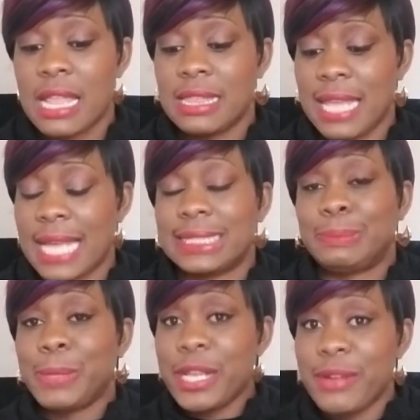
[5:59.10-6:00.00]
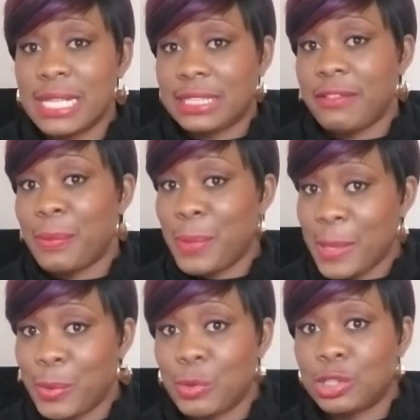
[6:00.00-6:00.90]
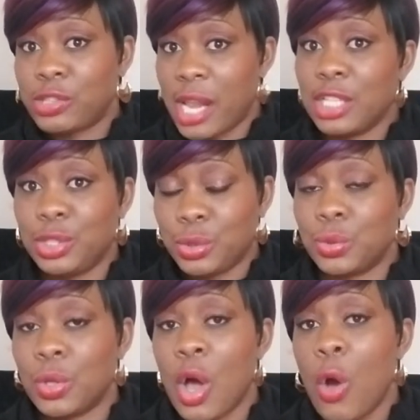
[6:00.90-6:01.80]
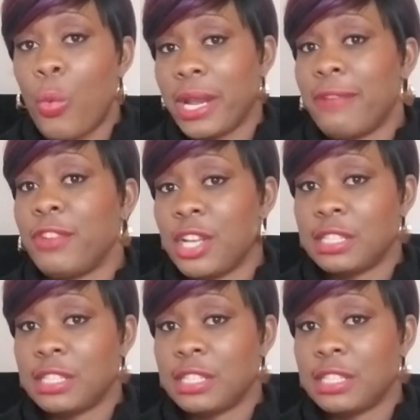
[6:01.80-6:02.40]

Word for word: the experience of the people who's trying to do whatever your